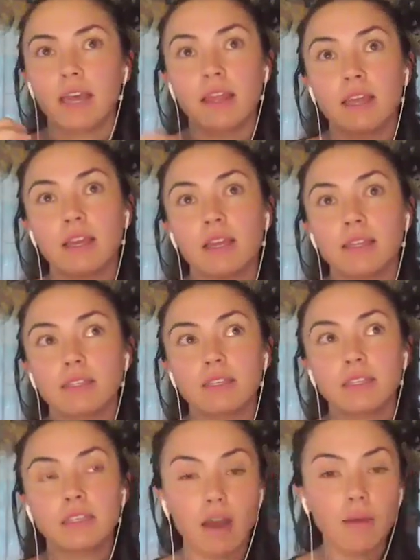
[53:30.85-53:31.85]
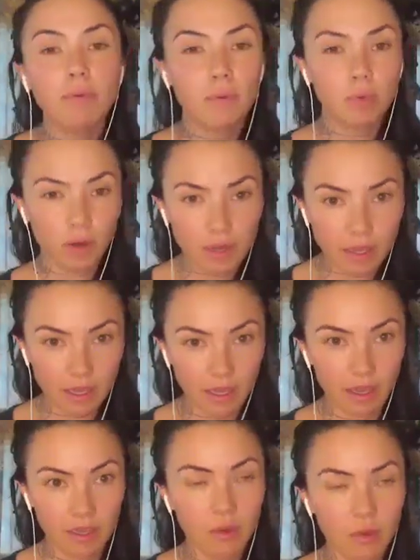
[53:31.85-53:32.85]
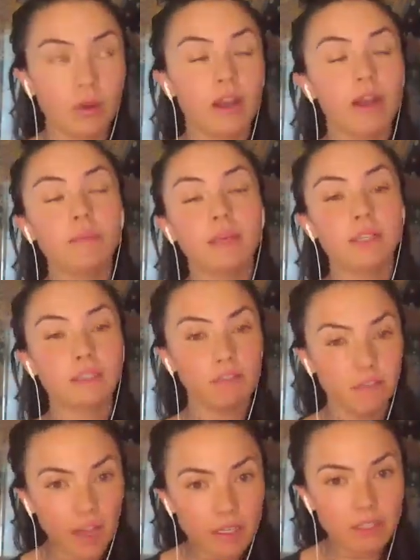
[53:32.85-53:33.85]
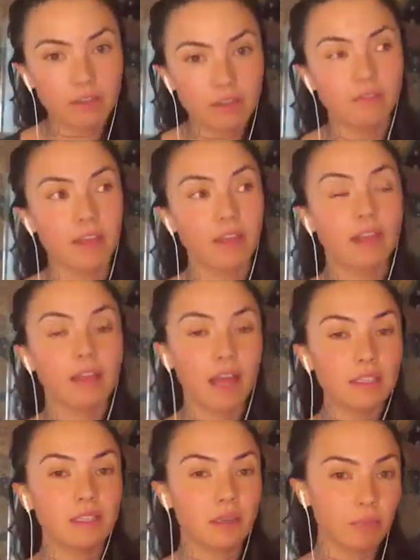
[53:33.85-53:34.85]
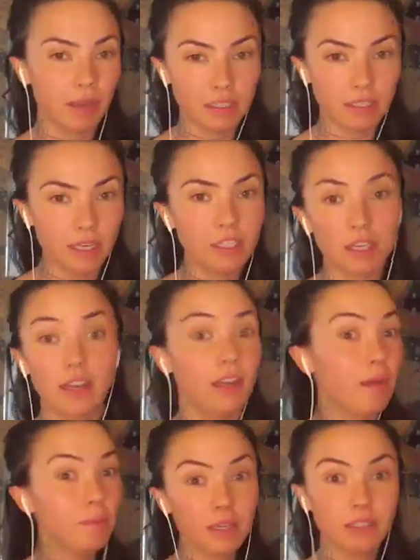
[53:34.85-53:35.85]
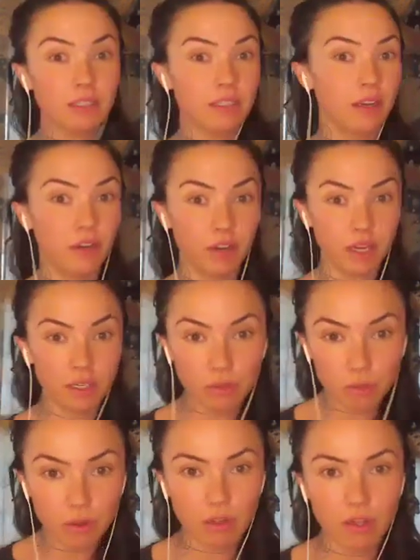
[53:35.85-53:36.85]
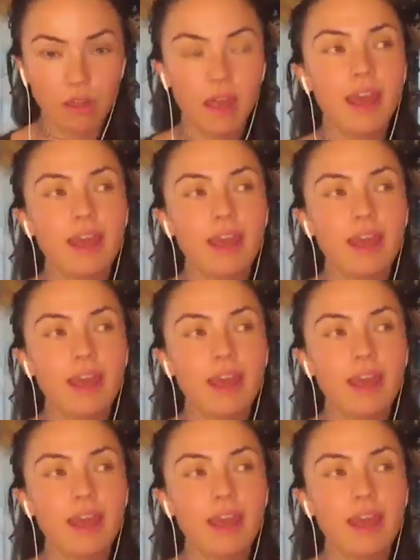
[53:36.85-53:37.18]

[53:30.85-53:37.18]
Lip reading: I think, going to stop working or not be as effective, like classic meditation, not because it's not a great tool.